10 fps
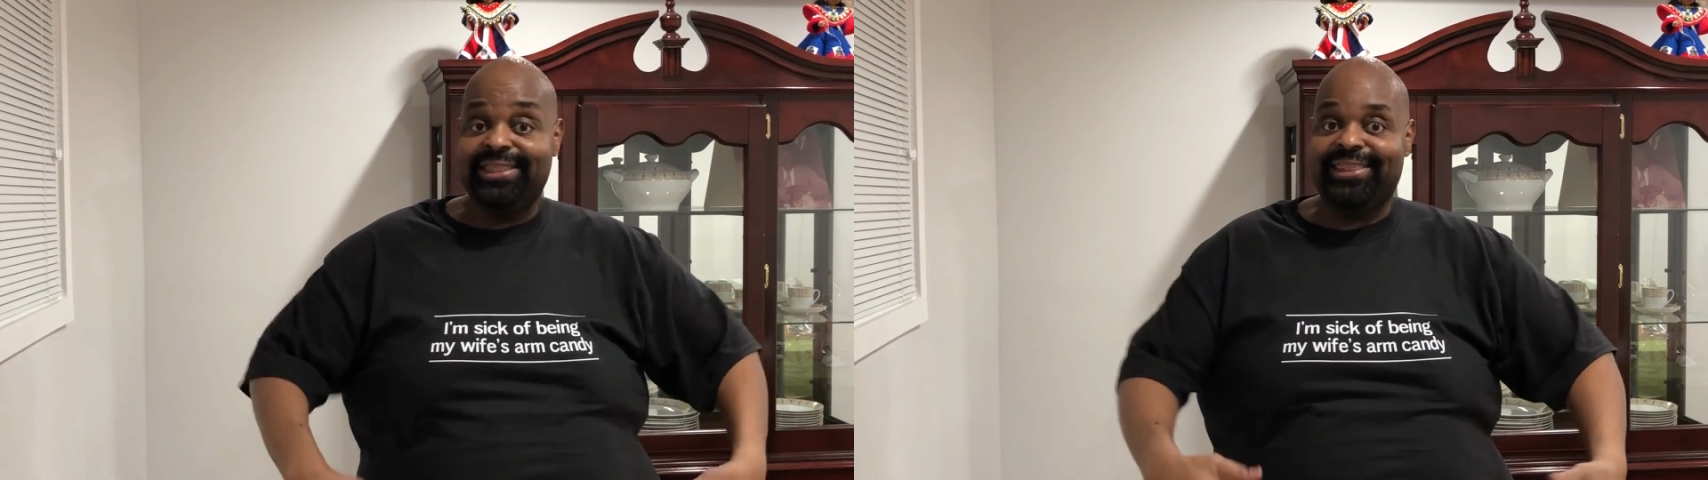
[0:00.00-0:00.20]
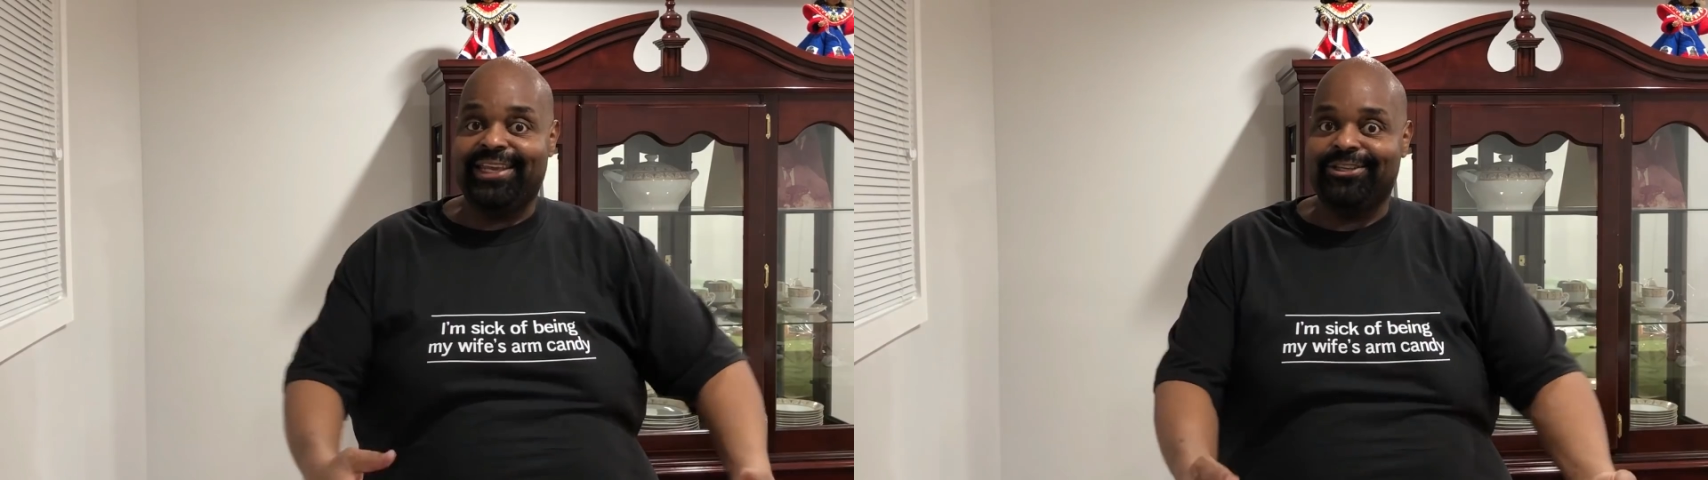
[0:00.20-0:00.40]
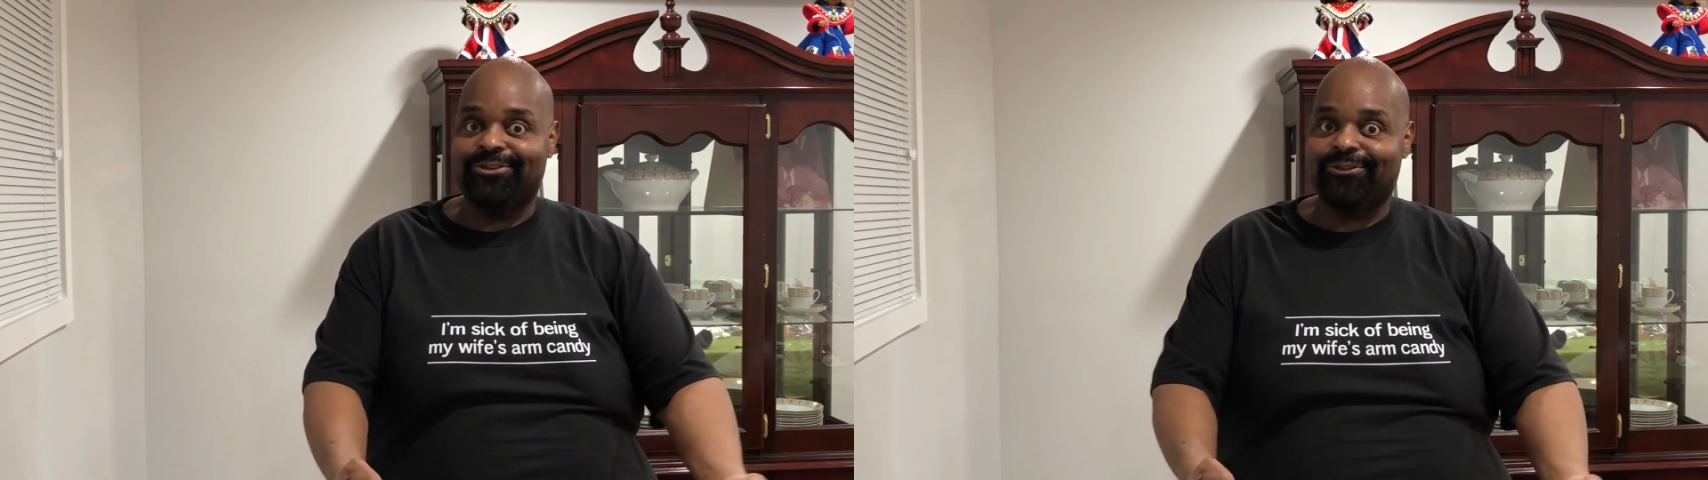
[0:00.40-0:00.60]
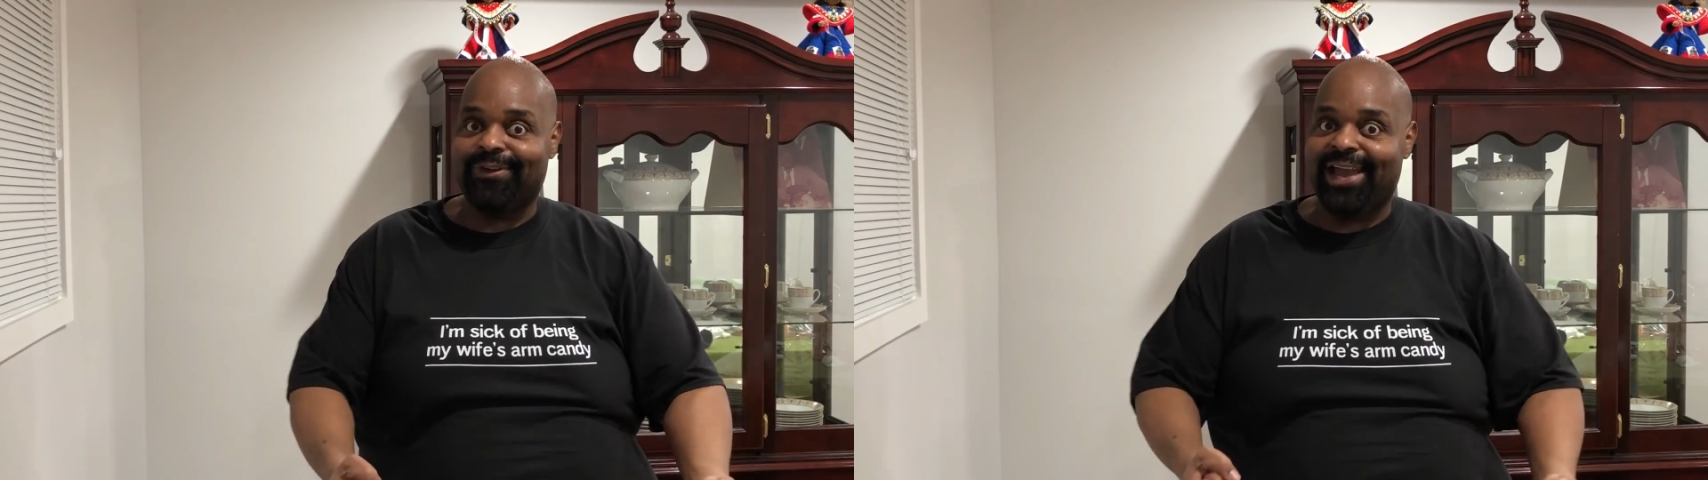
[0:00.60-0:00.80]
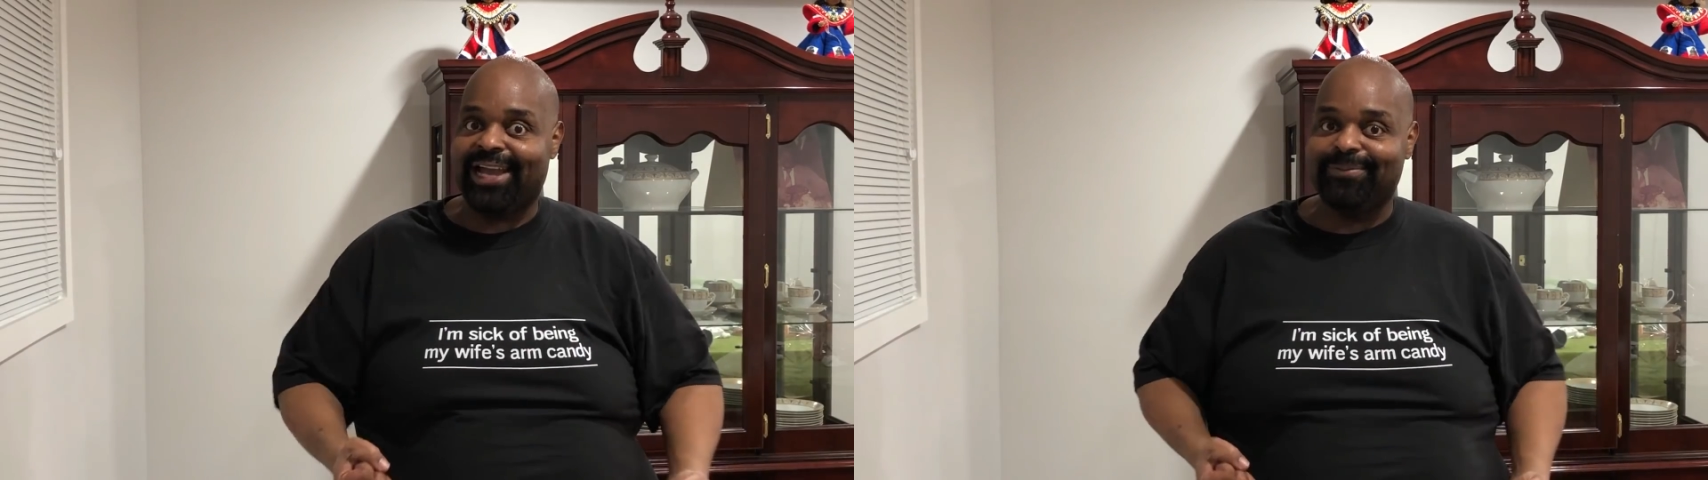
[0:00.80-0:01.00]
they
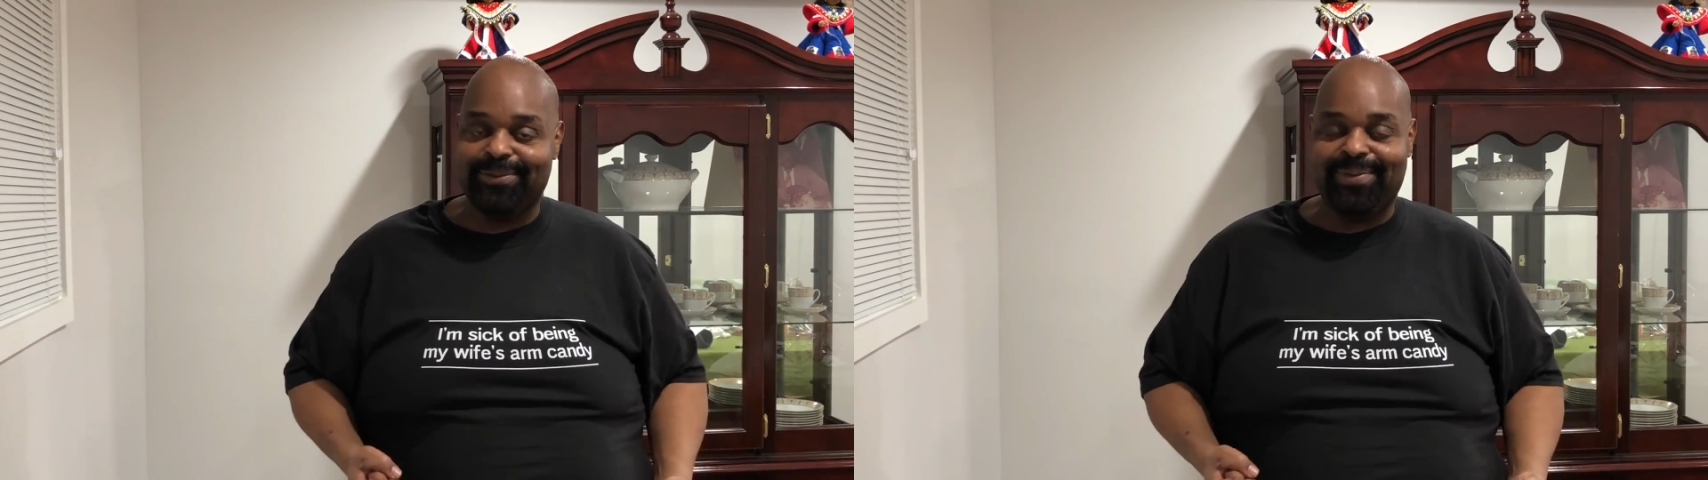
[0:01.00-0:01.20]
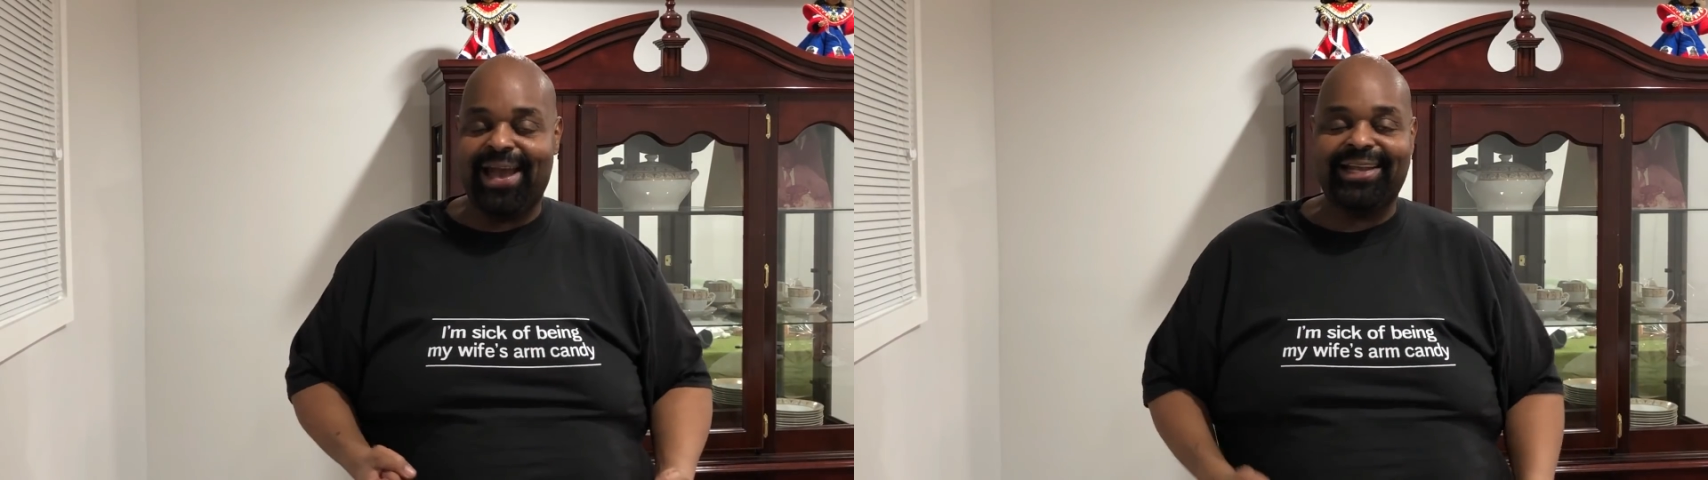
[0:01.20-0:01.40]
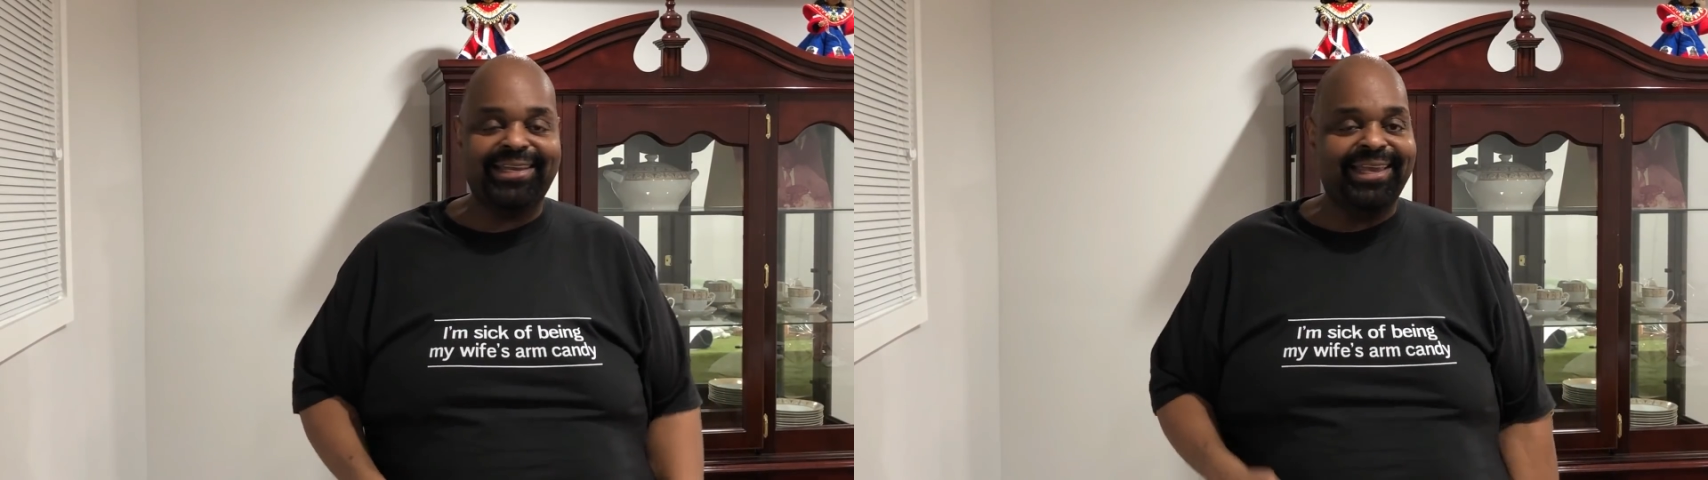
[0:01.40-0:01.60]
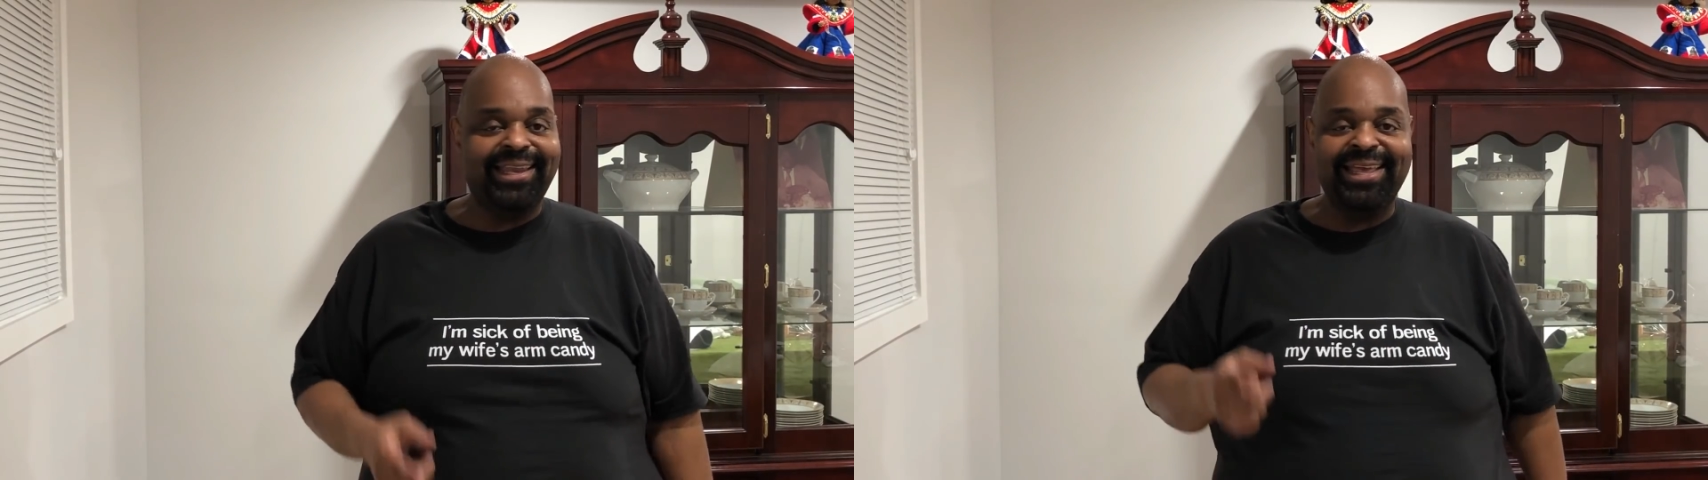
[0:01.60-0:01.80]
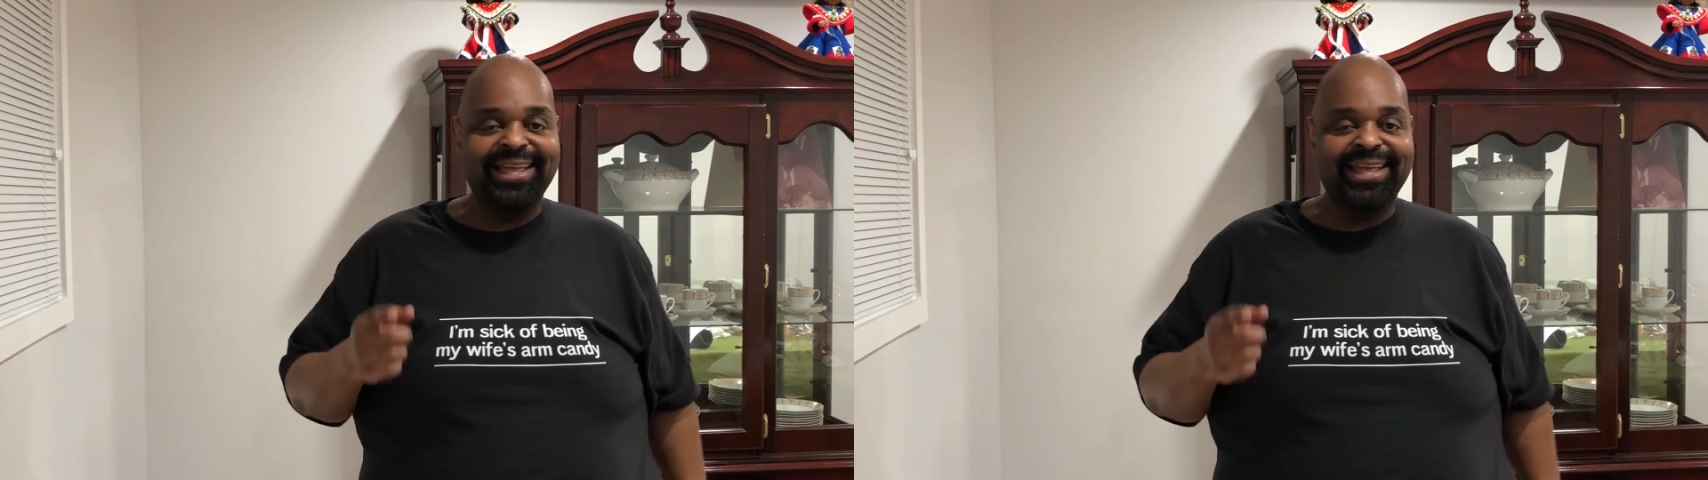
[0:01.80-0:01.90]
dragged me back in.